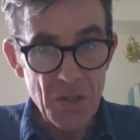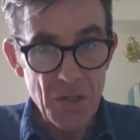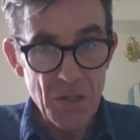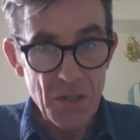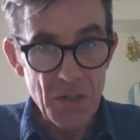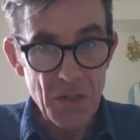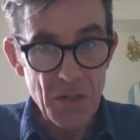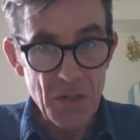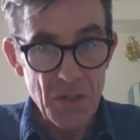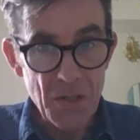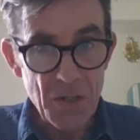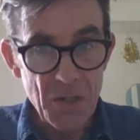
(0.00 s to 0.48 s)

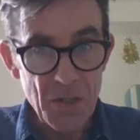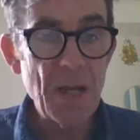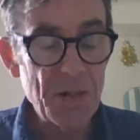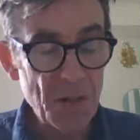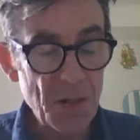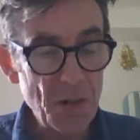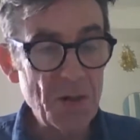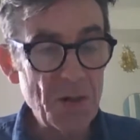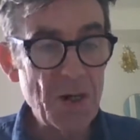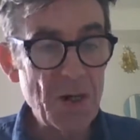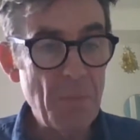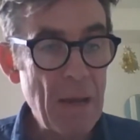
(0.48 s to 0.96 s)
it's good
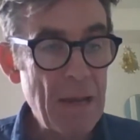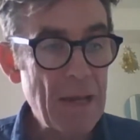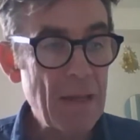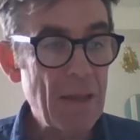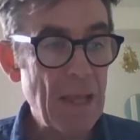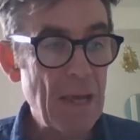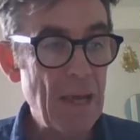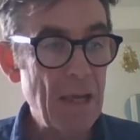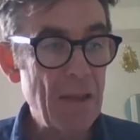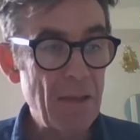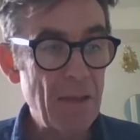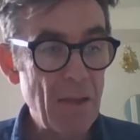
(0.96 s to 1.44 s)
to
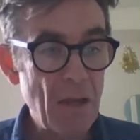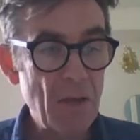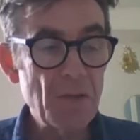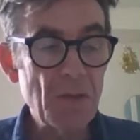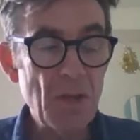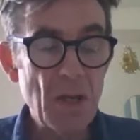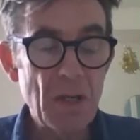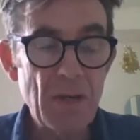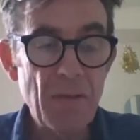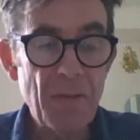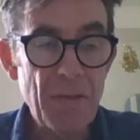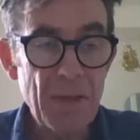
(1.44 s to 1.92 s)
make
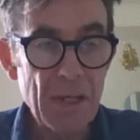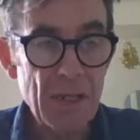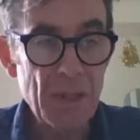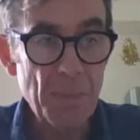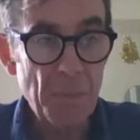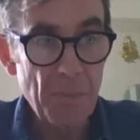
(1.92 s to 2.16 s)
those kind of